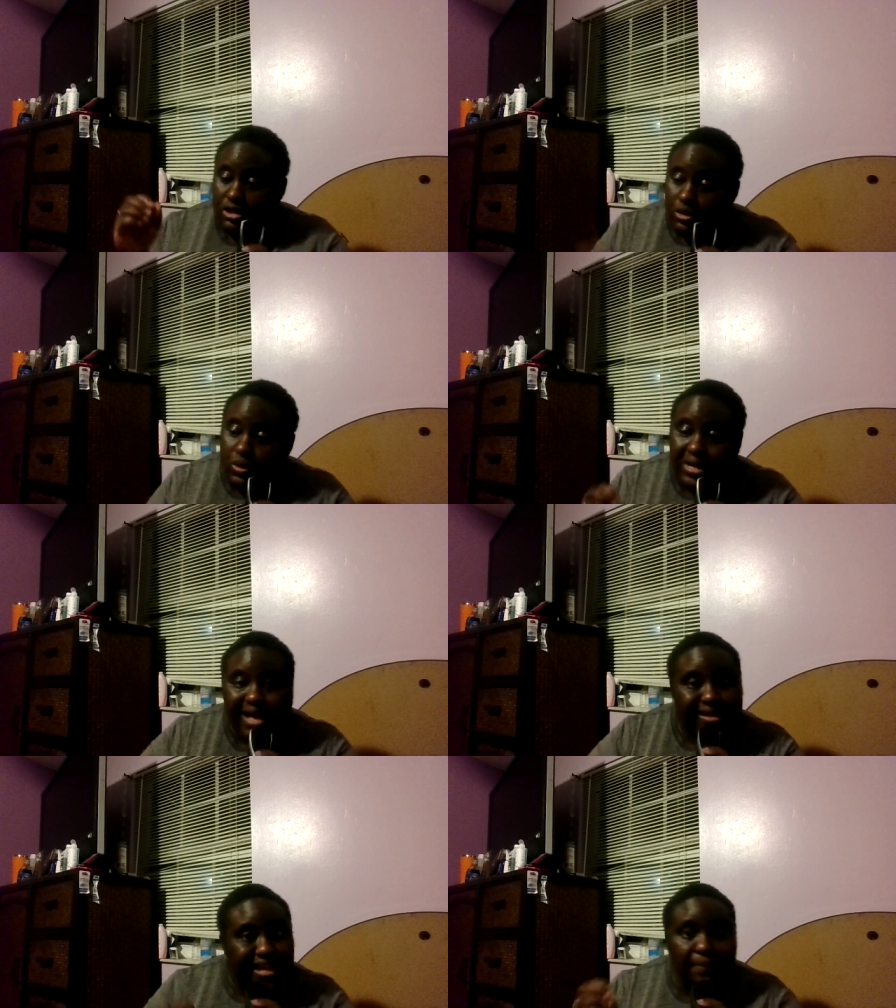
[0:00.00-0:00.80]
Do
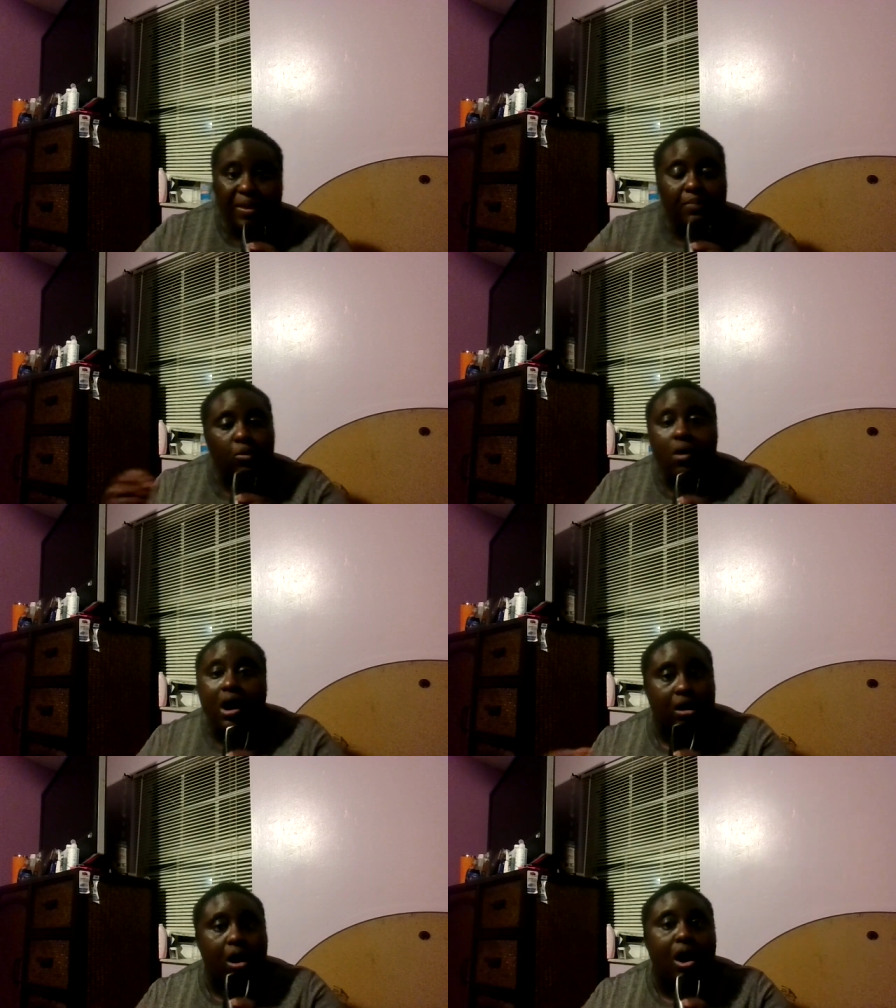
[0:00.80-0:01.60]
not let people
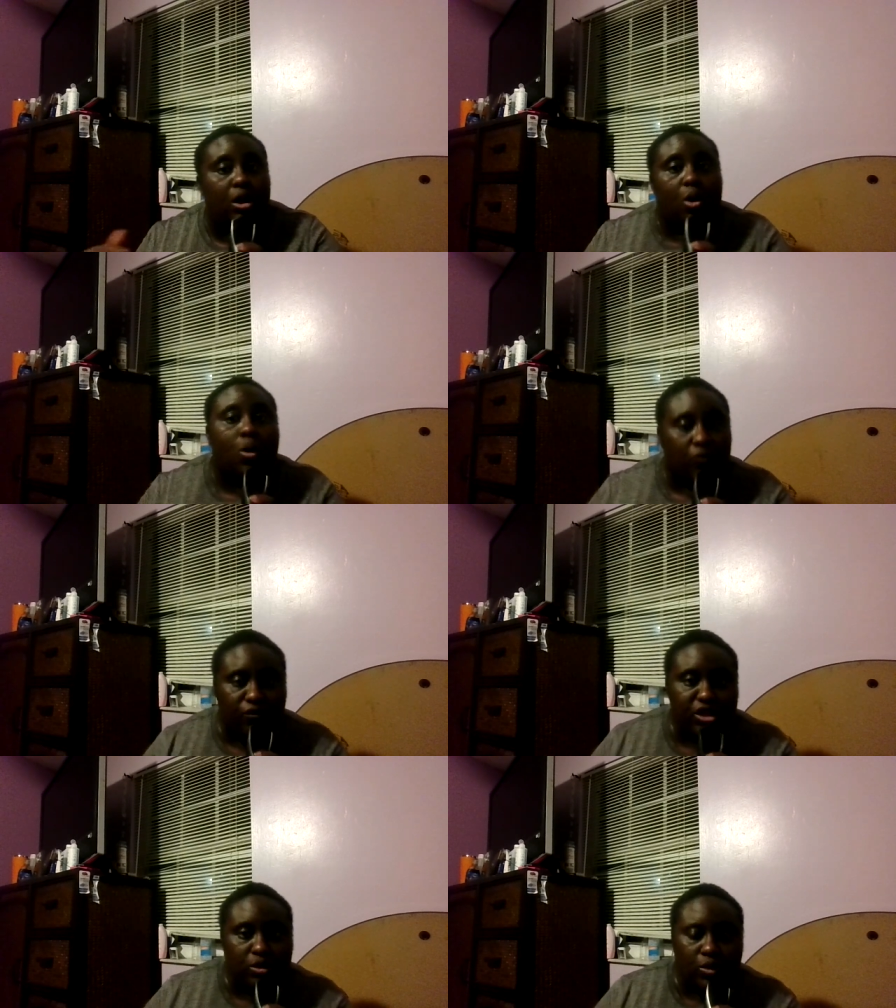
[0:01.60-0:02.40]
walk all
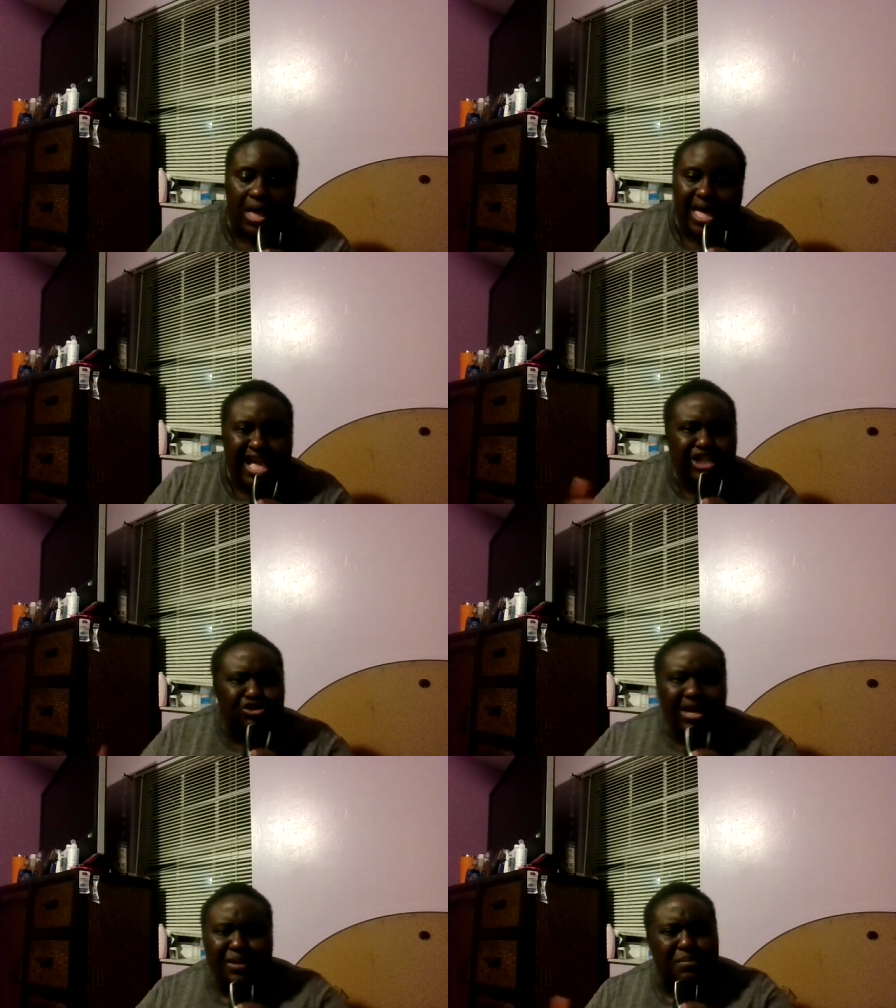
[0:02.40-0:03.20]
over you and
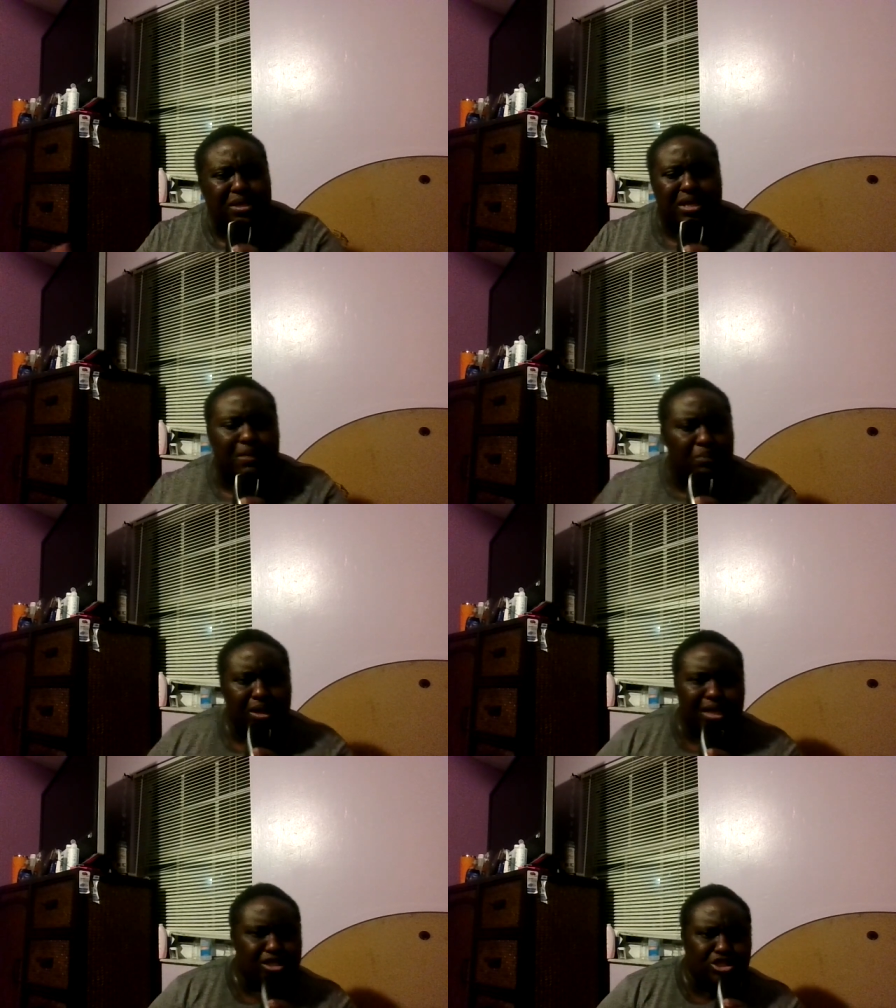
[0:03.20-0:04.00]
trying to
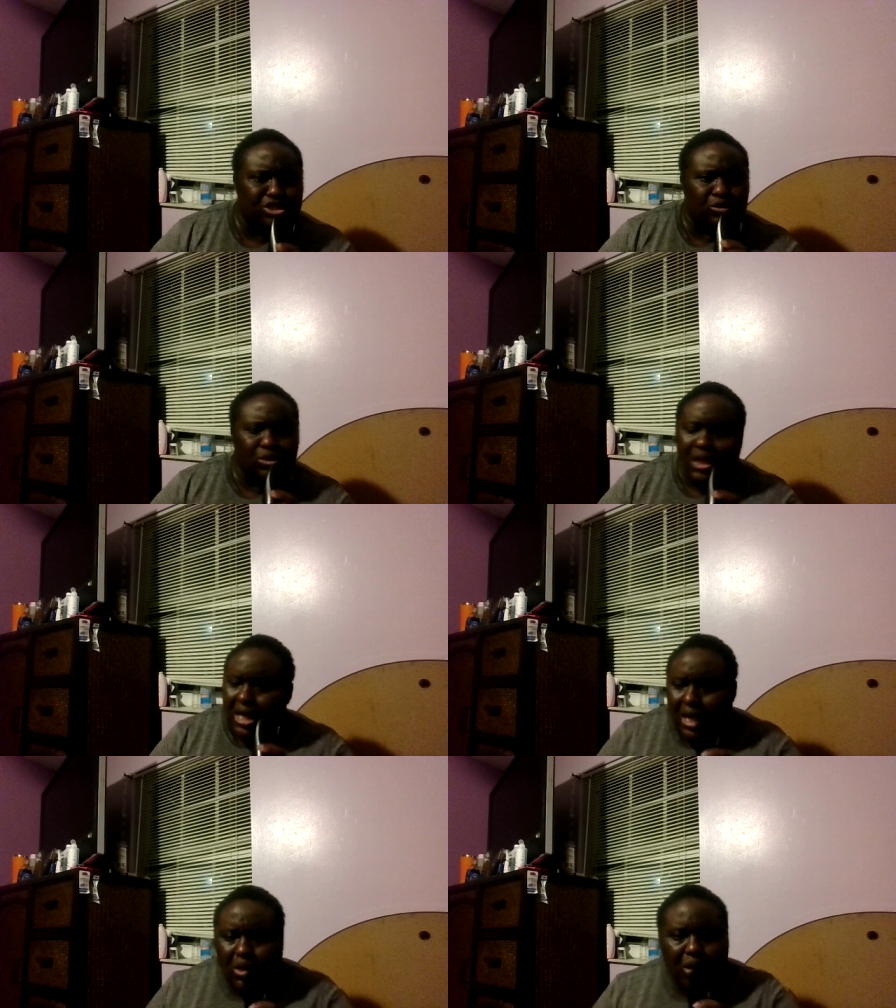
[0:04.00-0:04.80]
manipulate you
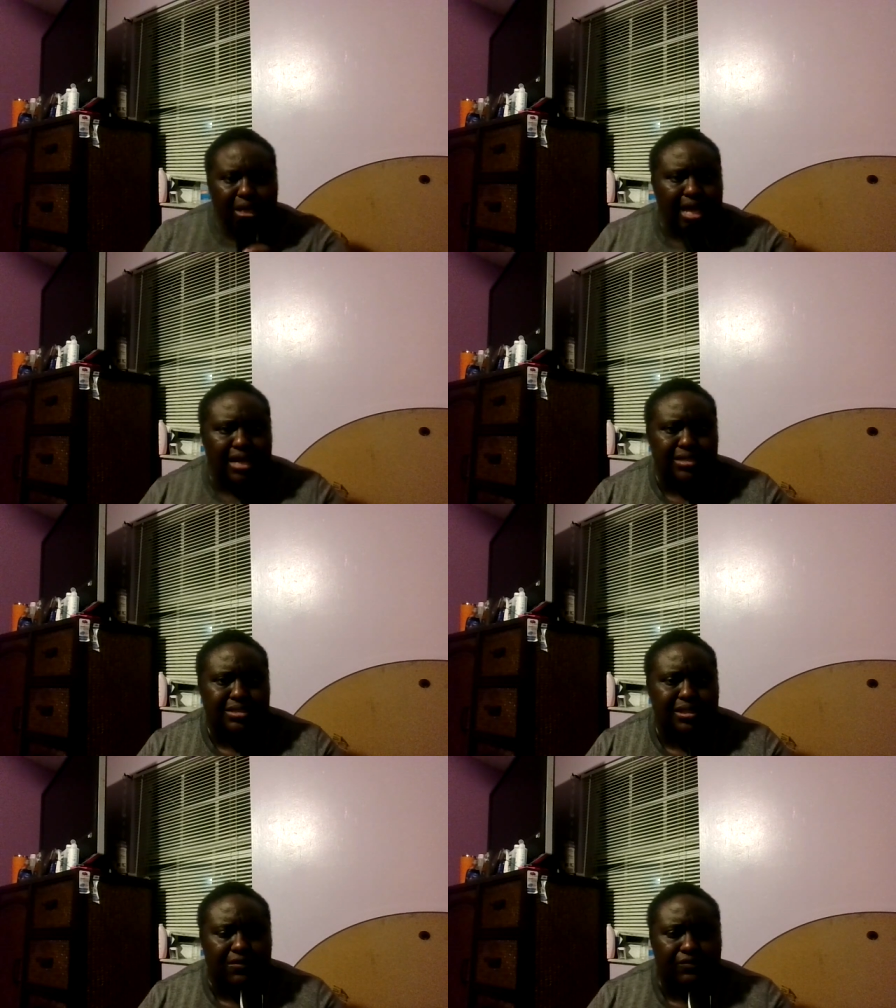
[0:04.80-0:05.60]
and all that kind of
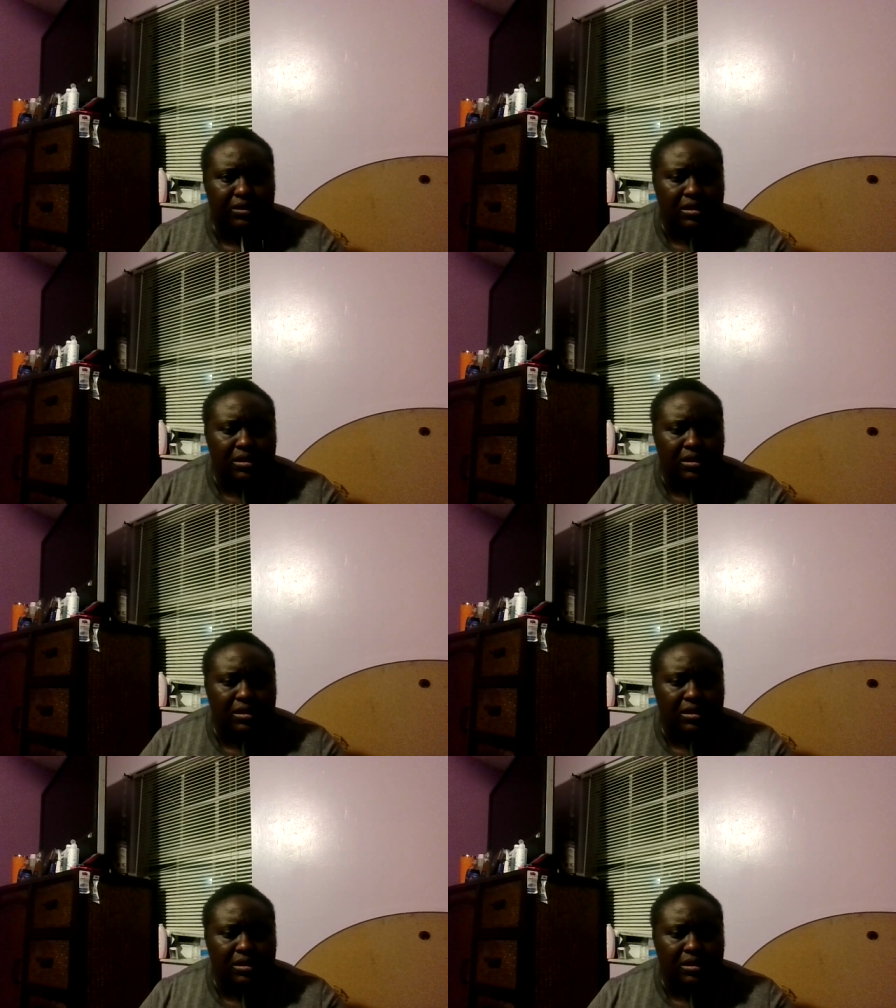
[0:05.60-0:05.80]
stuff.